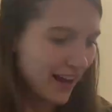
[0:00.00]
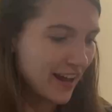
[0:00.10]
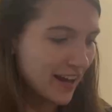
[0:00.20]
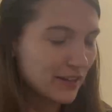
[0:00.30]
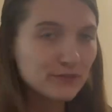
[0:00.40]
I
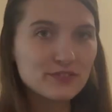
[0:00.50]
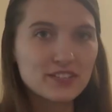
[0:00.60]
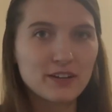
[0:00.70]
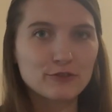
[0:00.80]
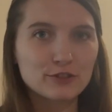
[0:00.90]
have
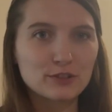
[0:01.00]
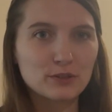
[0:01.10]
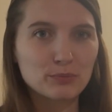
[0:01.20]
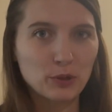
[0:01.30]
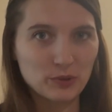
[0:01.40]
several
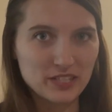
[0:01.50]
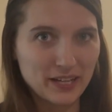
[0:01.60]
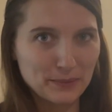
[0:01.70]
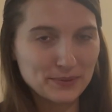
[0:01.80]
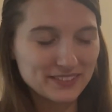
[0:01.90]

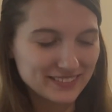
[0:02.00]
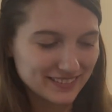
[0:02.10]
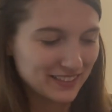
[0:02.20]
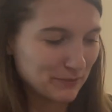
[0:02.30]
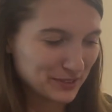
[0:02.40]
prototypes.
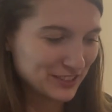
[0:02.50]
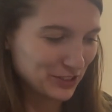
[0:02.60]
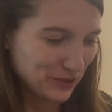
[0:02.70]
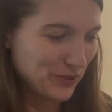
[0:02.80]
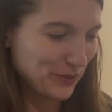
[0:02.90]
Let me
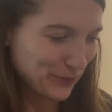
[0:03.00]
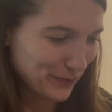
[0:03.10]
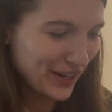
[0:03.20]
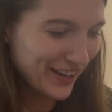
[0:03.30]
show you.